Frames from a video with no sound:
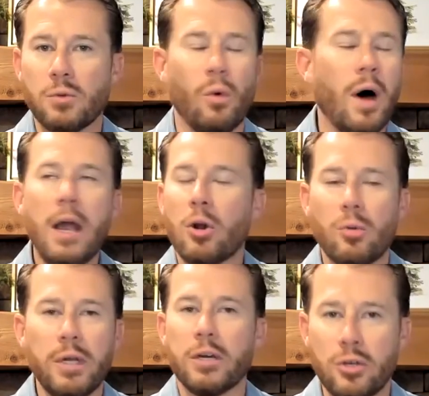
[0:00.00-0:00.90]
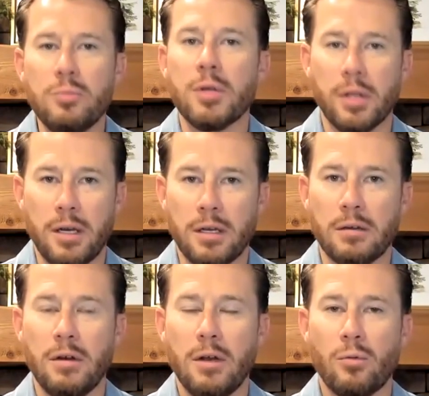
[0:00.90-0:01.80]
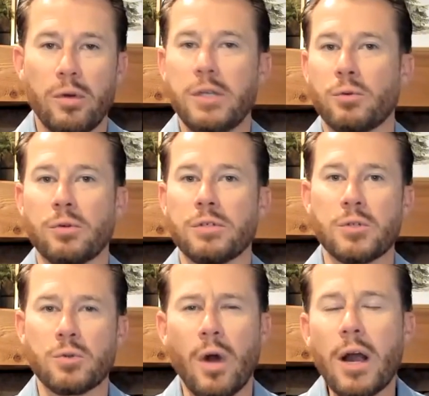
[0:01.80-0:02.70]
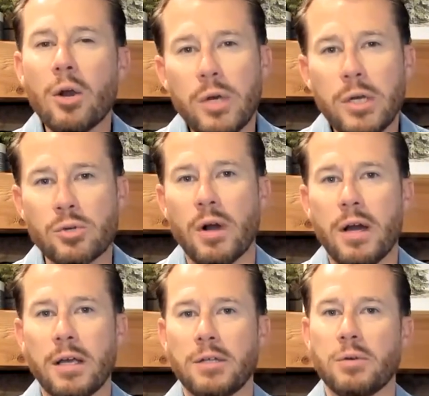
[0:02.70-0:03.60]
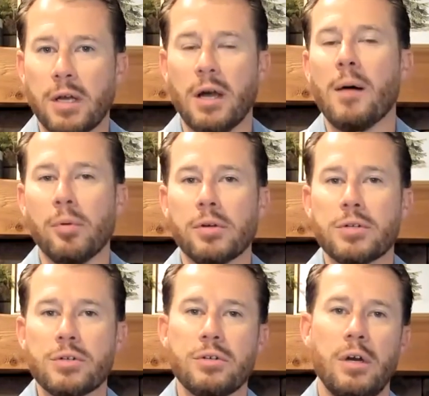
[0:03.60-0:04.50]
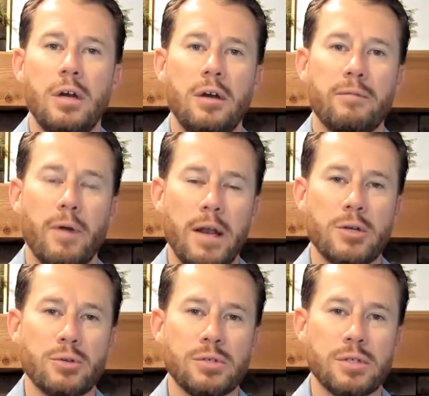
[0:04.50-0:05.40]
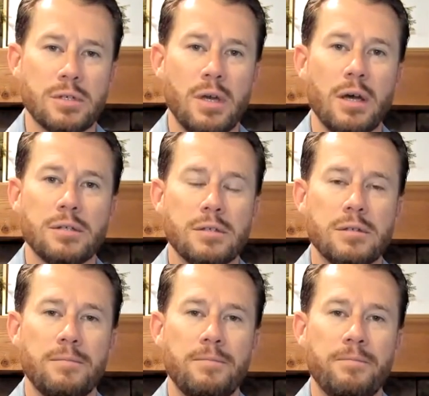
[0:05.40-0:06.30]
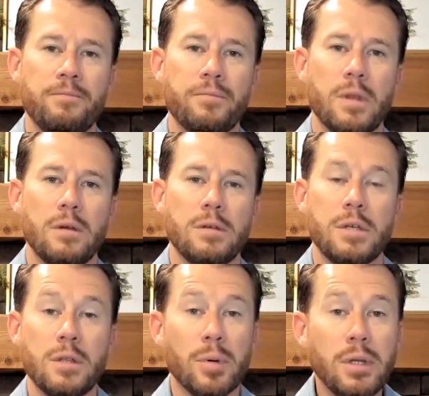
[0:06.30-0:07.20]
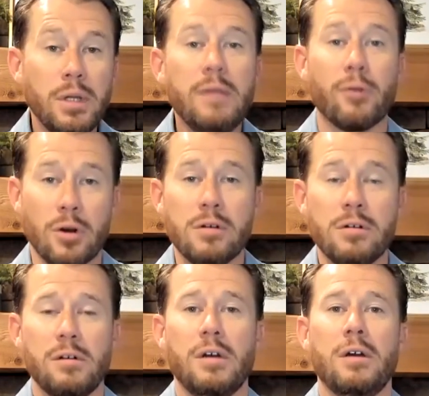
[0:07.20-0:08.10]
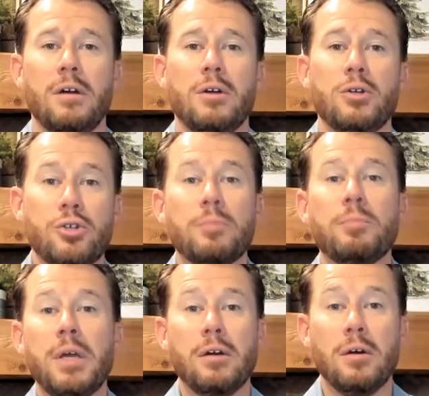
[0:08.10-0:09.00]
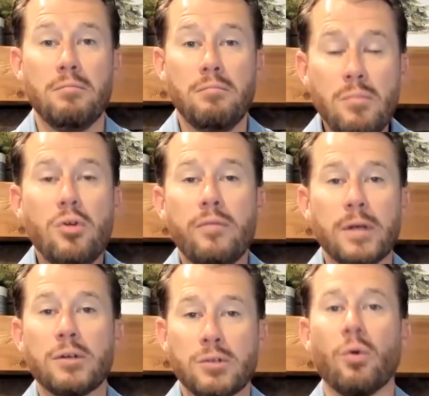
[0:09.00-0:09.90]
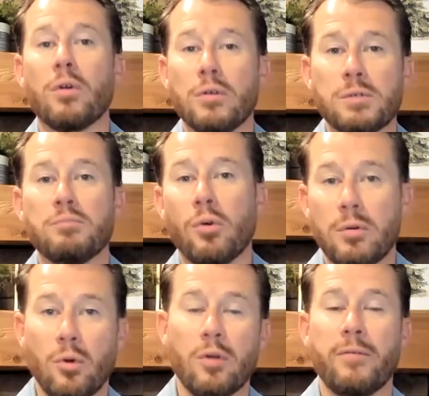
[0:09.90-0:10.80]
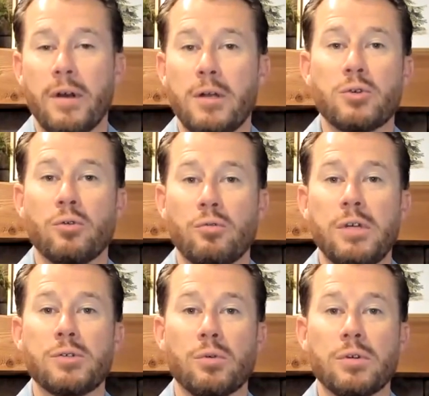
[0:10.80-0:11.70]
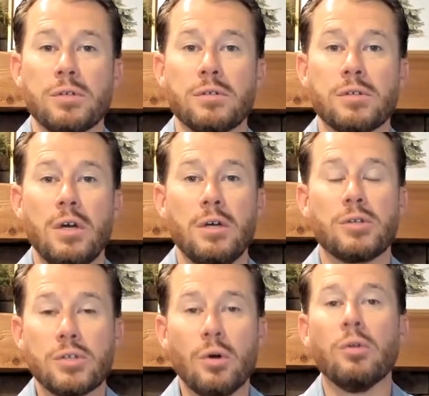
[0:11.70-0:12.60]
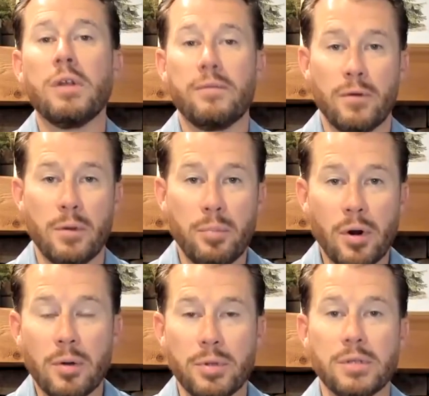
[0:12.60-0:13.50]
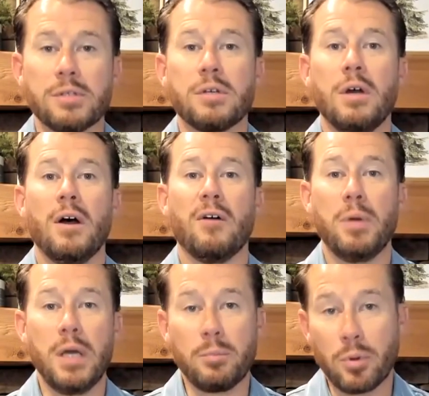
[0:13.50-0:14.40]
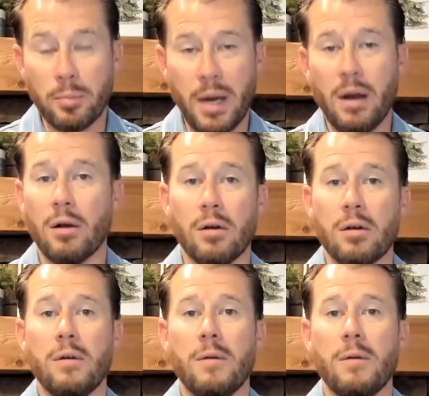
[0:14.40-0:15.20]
Why are we accumulating resources? Why are we trying to accomplish financial success? See, the believer should be moving towards more and more financial resources solely for the purpose of being prepared